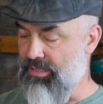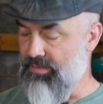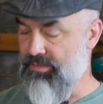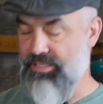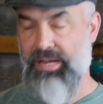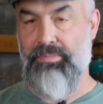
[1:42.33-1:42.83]

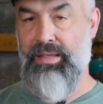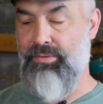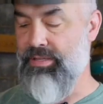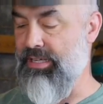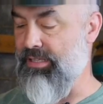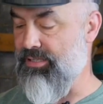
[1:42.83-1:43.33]
Same thing with
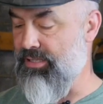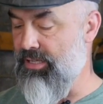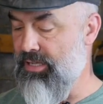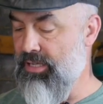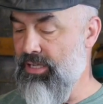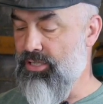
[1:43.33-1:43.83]
this.
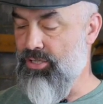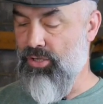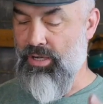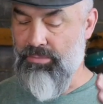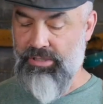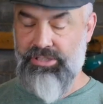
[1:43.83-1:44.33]
So
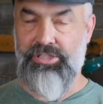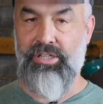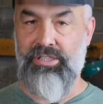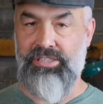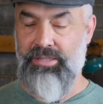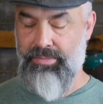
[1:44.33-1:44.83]
I'm going to show you
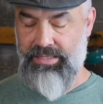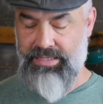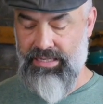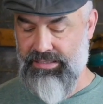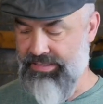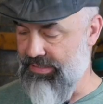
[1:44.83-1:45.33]
some of
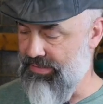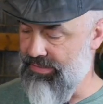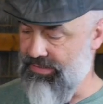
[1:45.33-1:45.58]
the